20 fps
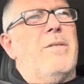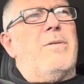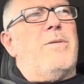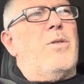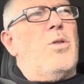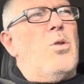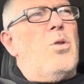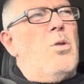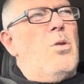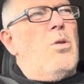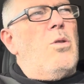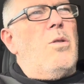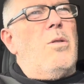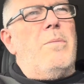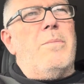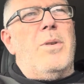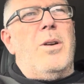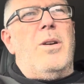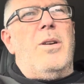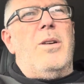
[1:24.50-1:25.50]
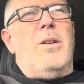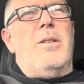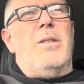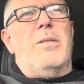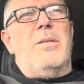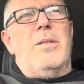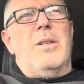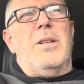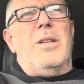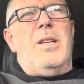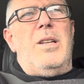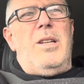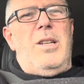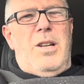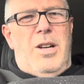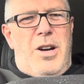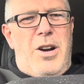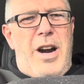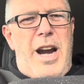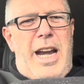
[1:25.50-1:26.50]
for
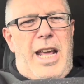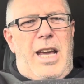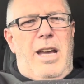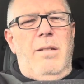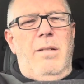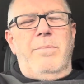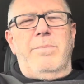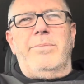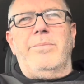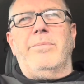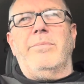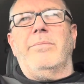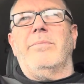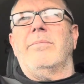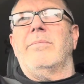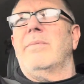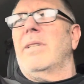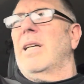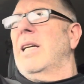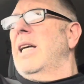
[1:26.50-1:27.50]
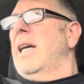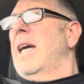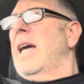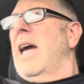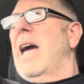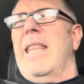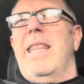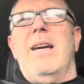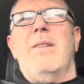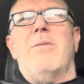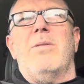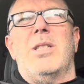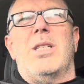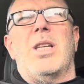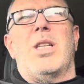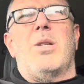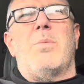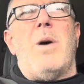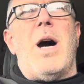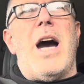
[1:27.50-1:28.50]
your granny. And there was a
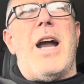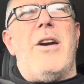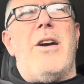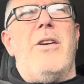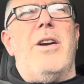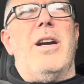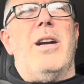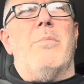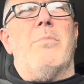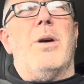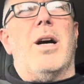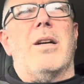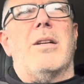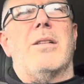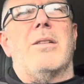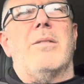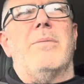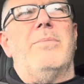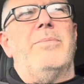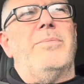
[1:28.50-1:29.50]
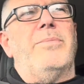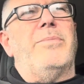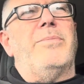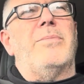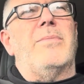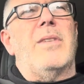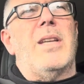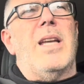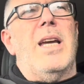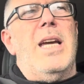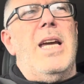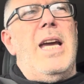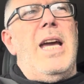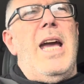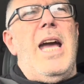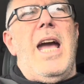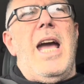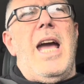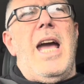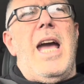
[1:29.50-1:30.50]
spider in the box.
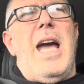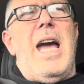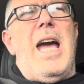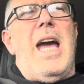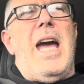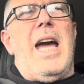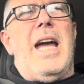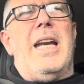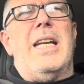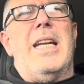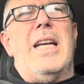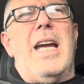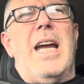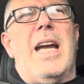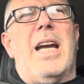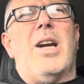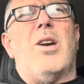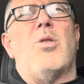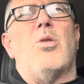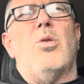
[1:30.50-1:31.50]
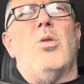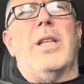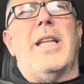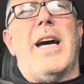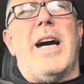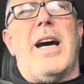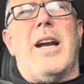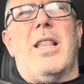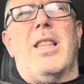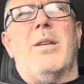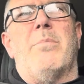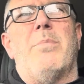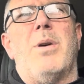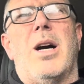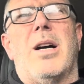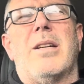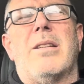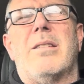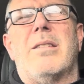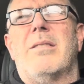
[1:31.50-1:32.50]
And it crawled out of the
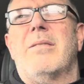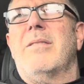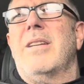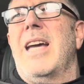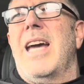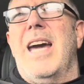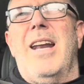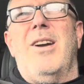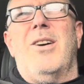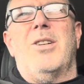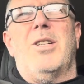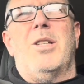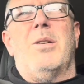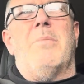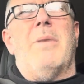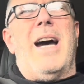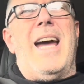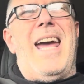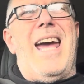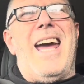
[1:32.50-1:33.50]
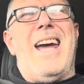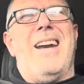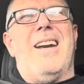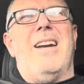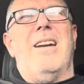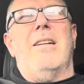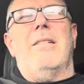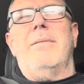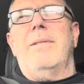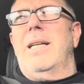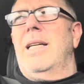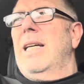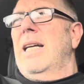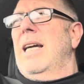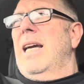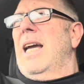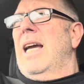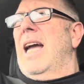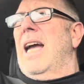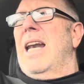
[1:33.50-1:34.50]
box and onto my hand.
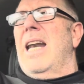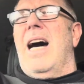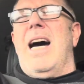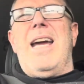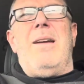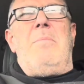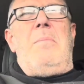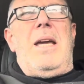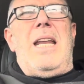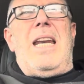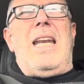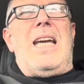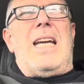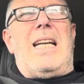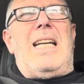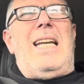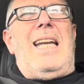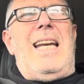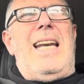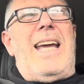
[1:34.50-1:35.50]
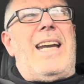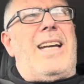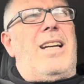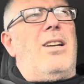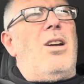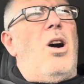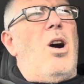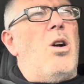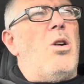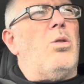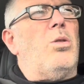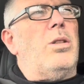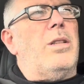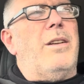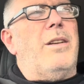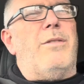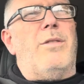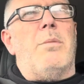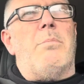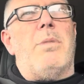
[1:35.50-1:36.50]
And I immediately let hold
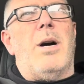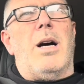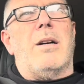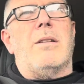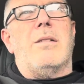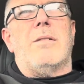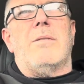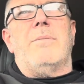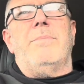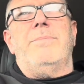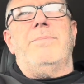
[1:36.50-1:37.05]
of the box